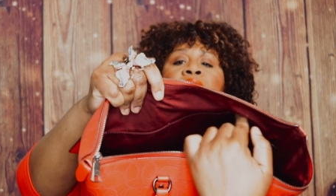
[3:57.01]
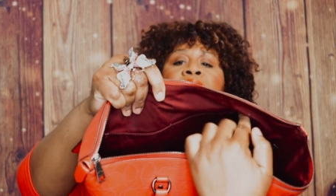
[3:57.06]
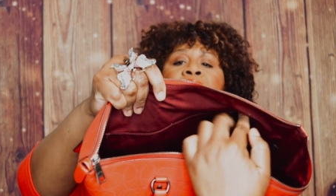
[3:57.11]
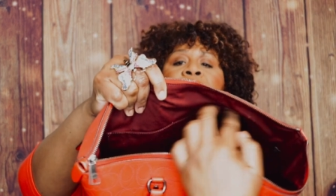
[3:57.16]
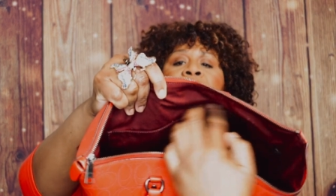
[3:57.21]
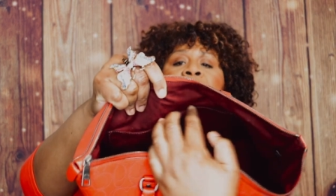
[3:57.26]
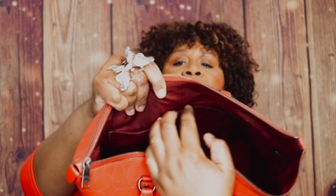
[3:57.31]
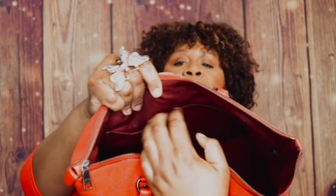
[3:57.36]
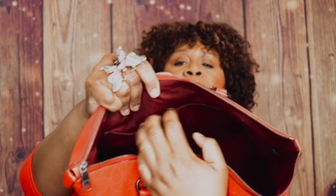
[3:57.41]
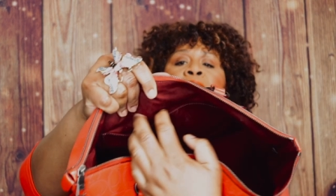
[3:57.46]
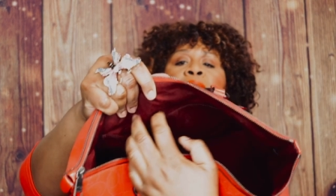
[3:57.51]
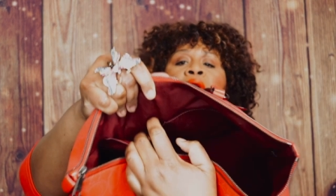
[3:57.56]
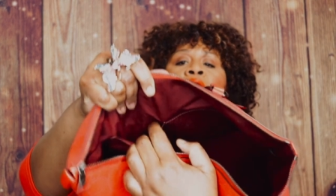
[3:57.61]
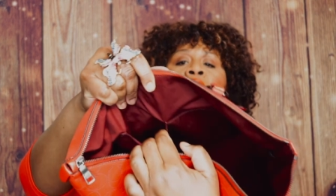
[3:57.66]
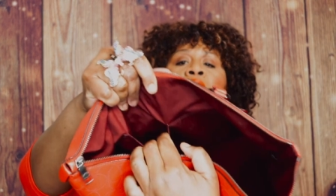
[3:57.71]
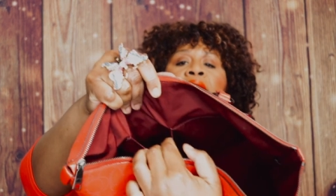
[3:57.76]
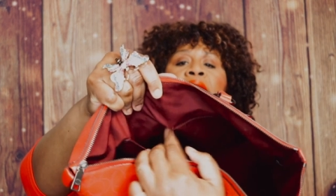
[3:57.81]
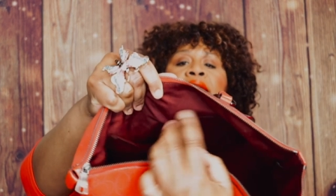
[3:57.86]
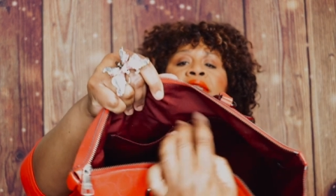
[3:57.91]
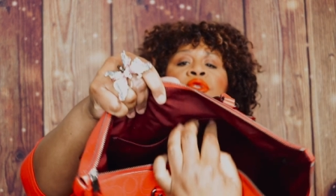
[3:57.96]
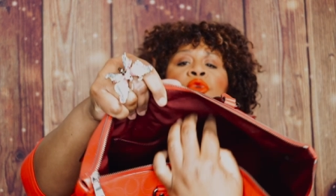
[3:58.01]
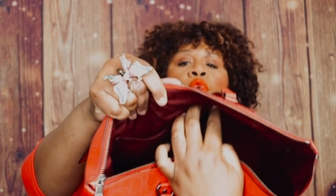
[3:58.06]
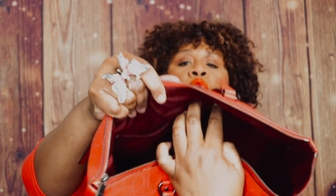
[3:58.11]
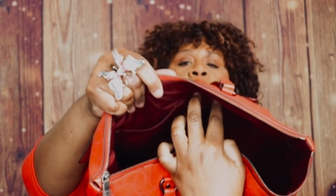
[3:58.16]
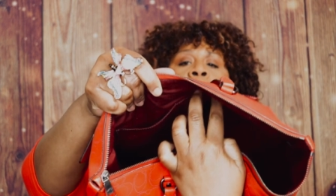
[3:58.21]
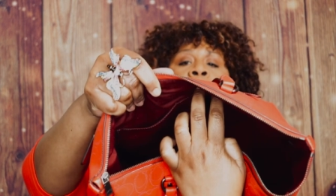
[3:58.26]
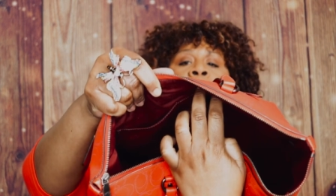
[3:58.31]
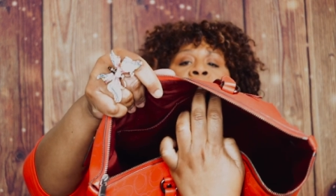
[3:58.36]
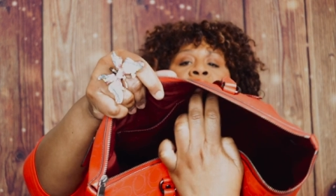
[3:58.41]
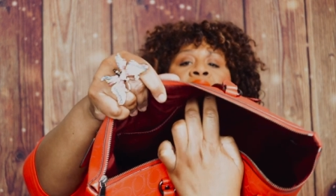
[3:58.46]
slip pockets
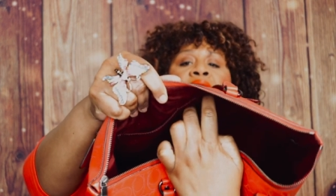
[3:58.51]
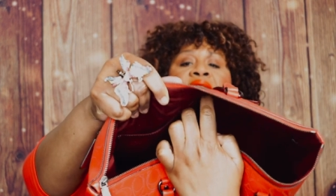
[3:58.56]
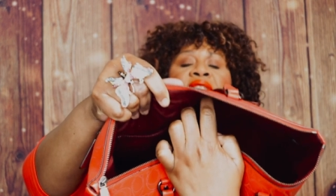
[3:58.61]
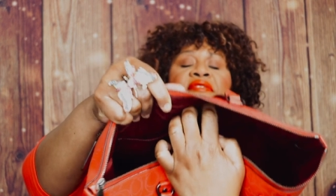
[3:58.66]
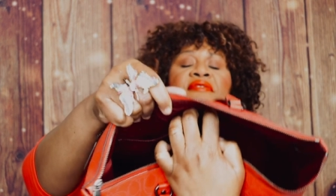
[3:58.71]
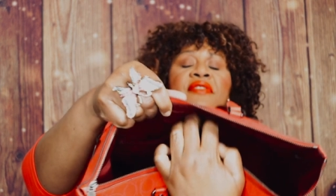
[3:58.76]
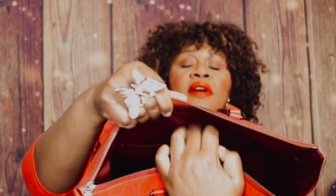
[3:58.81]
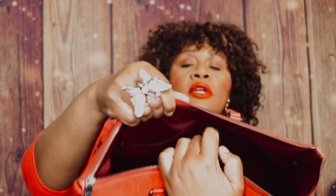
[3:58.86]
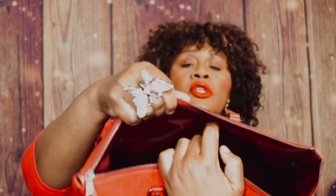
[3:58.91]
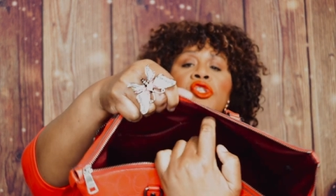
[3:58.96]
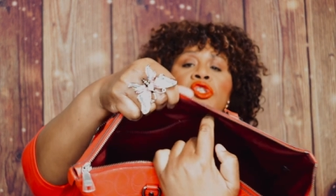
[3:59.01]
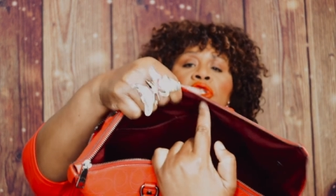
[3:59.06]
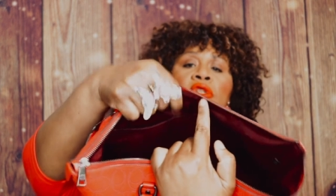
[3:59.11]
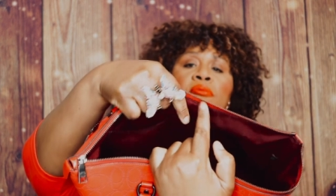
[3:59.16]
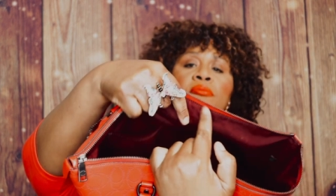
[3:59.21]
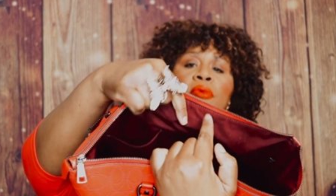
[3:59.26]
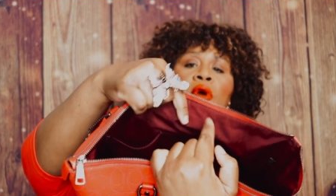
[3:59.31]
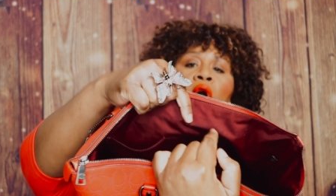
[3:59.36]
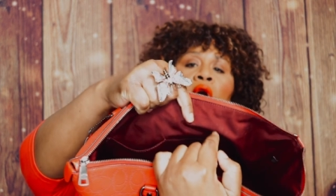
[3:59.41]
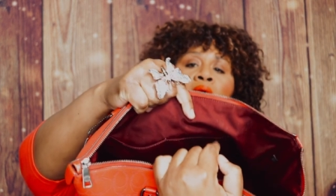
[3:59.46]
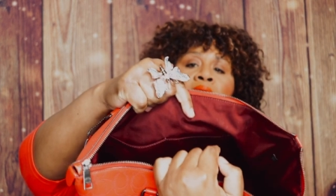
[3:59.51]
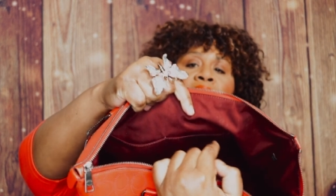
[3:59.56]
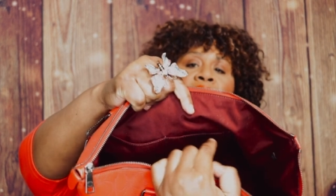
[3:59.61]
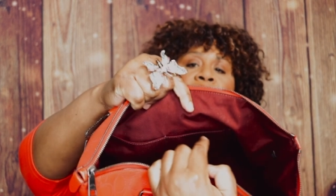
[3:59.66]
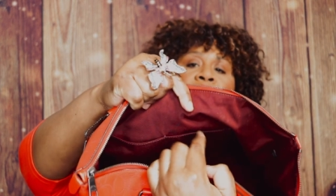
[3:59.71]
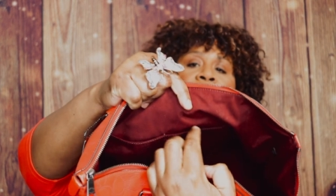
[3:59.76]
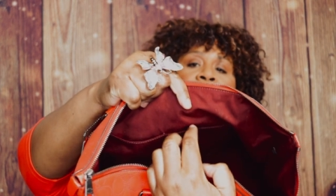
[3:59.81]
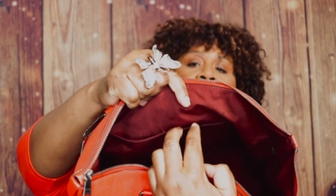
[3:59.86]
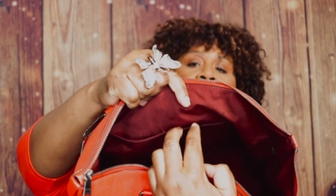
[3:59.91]
or multifunction pockets.